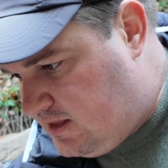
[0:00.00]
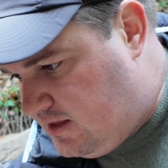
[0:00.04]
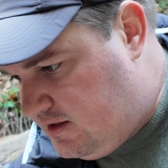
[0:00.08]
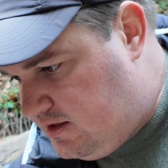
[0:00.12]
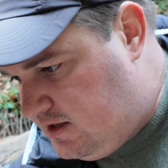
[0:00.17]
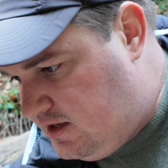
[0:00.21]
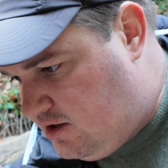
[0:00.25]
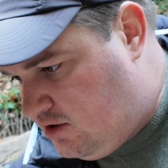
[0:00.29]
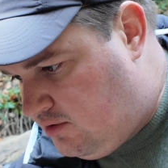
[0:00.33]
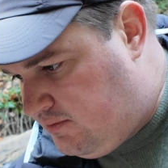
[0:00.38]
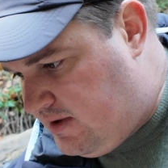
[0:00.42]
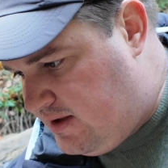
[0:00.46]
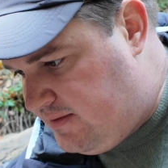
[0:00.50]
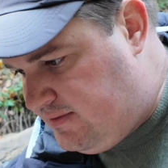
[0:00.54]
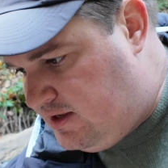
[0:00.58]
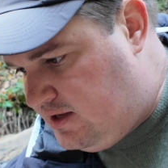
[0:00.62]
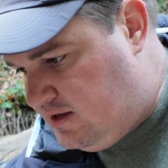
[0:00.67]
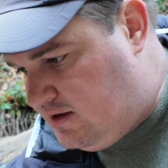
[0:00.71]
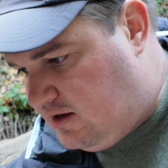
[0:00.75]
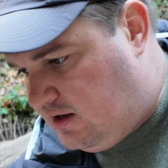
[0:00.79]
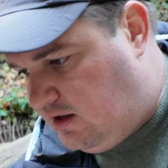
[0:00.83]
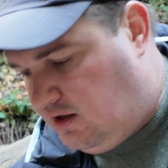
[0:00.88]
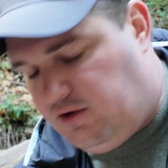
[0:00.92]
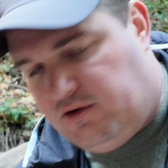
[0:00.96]

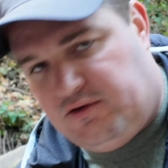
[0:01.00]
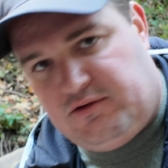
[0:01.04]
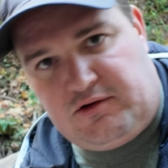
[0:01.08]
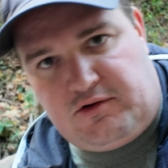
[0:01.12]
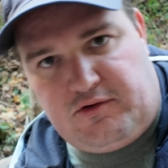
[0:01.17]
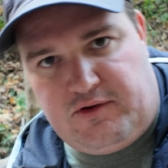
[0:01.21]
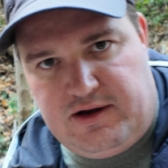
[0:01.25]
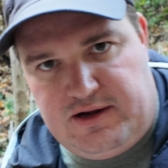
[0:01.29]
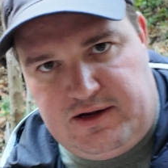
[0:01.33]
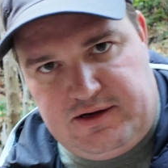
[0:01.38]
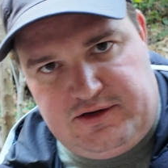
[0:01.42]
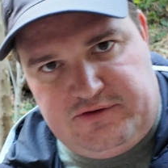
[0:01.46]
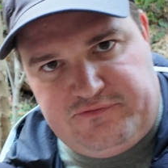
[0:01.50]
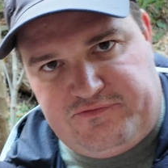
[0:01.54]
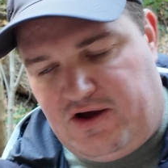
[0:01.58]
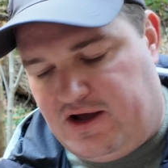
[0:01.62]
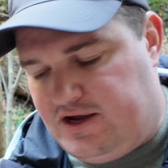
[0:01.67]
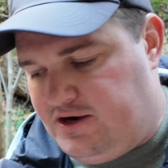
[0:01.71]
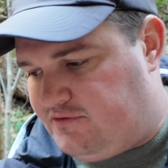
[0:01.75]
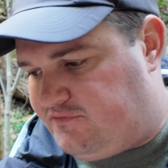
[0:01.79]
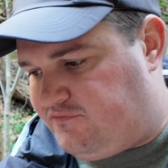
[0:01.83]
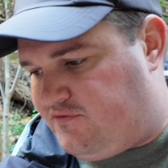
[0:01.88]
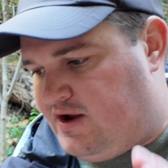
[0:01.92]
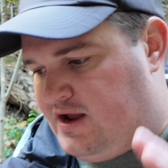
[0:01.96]
maybe I'll create a
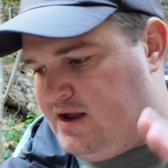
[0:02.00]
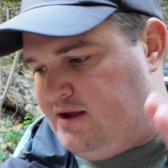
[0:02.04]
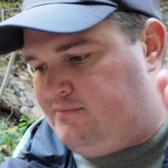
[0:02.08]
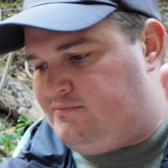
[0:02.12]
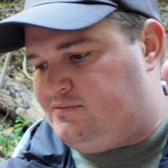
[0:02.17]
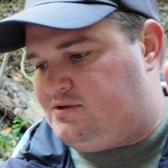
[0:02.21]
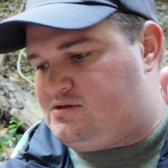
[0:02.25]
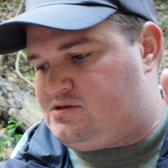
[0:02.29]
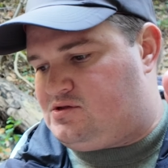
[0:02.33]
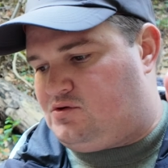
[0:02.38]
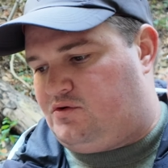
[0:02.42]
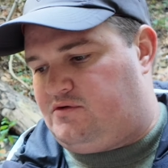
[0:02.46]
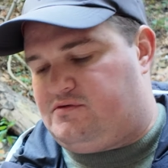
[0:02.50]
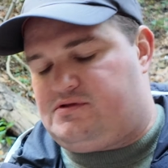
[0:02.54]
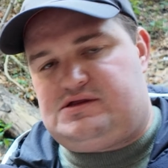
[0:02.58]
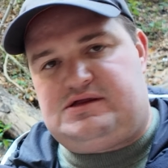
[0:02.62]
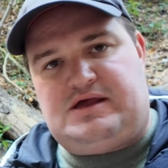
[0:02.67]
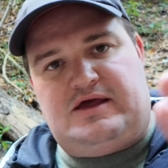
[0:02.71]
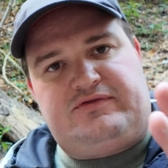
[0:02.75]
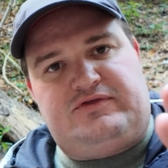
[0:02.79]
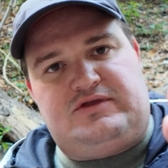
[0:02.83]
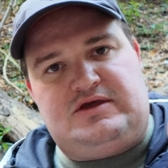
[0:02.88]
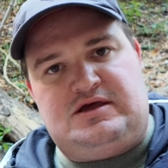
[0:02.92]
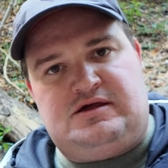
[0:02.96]
divider frame to sort of
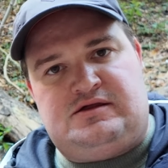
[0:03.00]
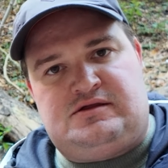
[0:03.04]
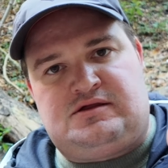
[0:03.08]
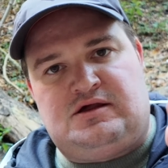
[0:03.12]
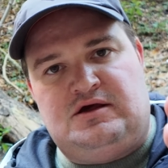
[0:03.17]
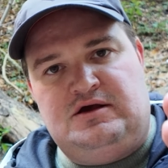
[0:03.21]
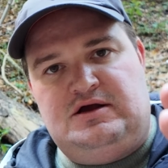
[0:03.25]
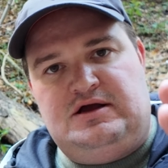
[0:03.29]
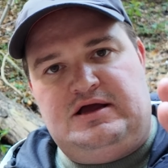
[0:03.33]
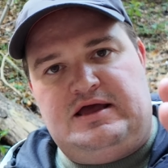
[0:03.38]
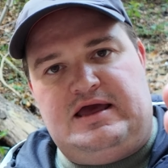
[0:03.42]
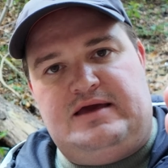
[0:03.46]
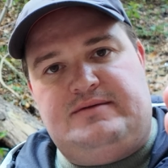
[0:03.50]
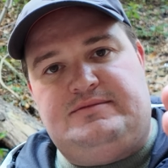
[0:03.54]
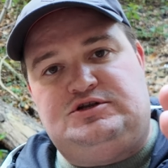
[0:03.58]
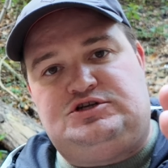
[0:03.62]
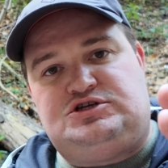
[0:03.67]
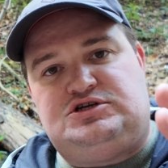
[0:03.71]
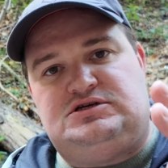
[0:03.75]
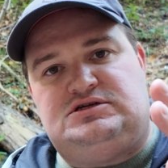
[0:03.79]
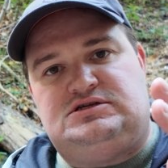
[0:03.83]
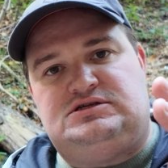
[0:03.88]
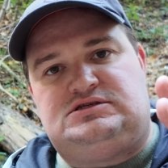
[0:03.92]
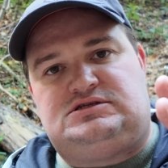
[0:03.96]
set these
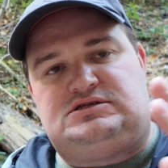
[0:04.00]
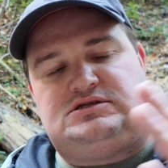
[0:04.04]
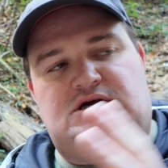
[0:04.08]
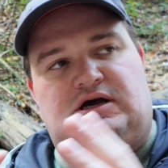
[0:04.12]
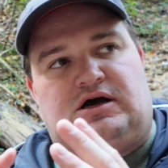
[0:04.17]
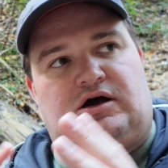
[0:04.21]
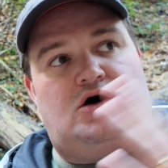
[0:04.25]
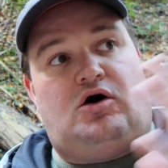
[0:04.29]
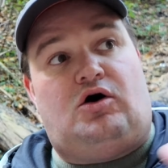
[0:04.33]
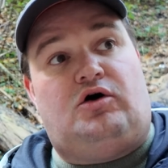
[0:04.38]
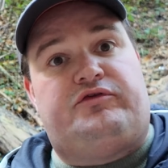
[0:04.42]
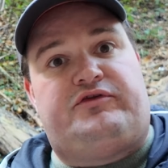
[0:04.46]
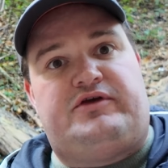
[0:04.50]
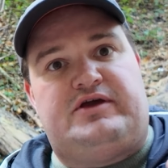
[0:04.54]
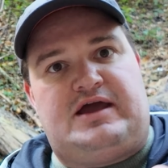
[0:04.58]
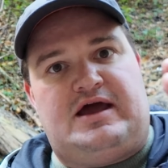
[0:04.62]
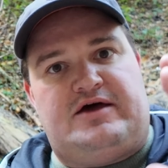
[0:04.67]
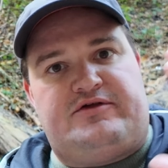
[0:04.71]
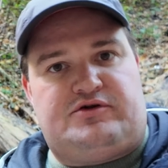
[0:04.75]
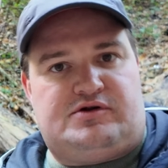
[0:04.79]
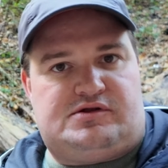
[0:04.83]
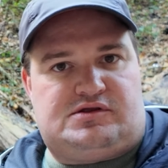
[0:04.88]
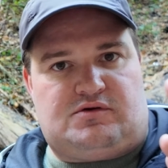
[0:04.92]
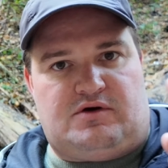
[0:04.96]
images all
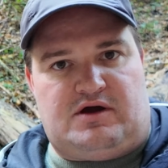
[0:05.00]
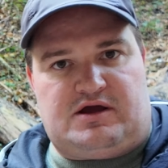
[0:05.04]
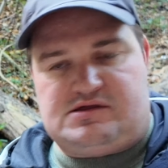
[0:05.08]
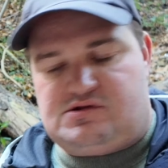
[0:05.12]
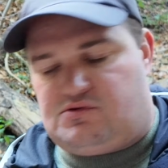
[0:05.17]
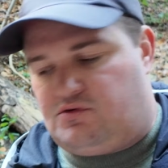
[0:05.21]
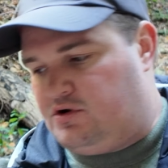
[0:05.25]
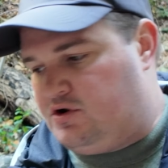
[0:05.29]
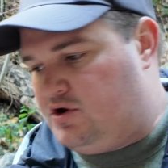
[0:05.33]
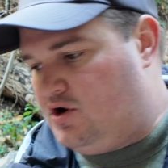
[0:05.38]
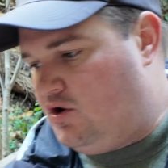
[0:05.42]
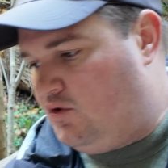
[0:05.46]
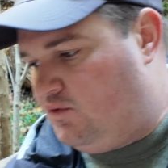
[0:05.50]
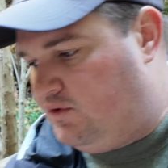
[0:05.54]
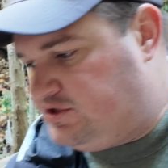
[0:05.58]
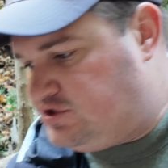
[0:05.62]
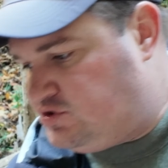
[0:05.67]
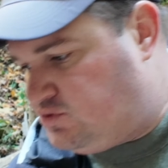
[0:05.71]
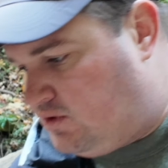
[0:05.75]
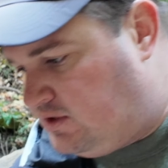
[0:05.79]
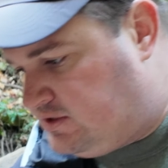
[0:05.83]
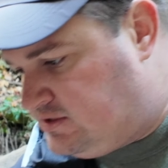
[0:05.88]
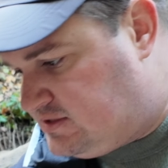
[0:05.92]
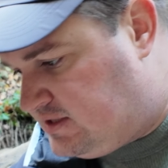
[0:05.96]
together, so I sort of know
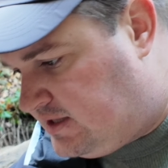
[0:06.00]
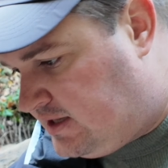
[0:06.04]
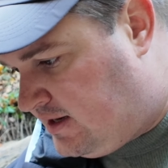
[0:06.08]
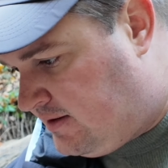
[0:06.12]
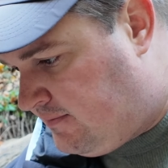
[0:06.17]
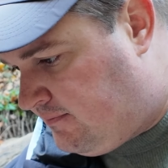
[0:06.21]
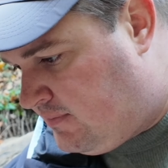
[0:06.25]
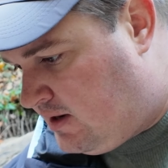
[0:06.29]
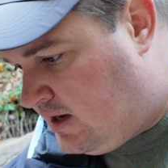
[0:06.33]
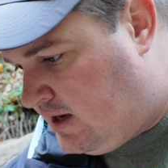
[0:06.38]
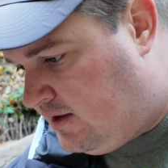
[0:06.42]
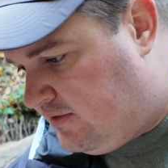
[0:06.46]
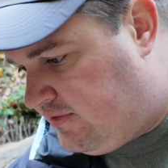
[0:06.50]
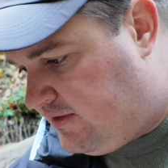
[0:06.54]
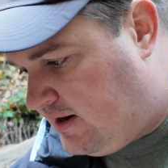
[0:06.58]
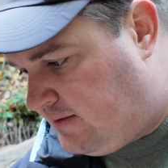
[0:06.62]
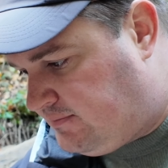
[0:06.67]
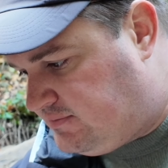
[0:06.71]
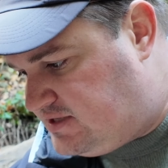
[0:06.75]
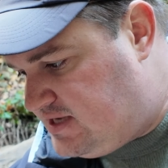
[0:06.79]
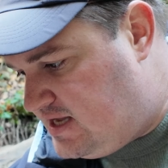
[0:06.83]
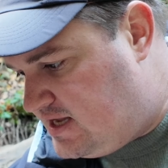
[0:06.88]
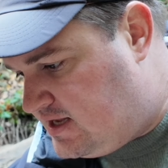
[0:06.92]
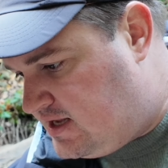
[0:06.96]
which ones that
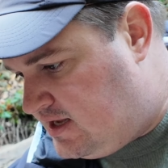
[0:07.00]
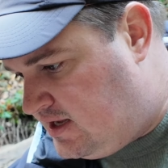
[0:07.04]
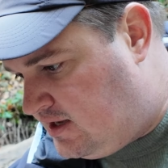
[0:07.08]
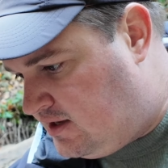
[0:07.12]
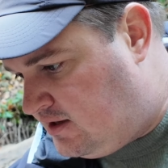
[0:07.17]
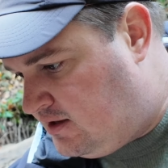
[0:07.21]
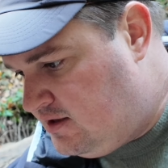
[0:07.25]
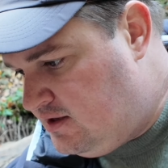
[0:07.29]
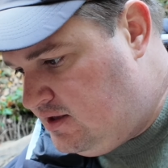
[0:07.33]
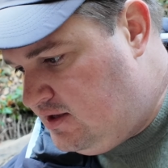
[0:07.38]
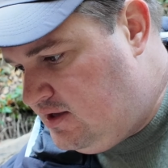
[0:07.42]
I'm taking.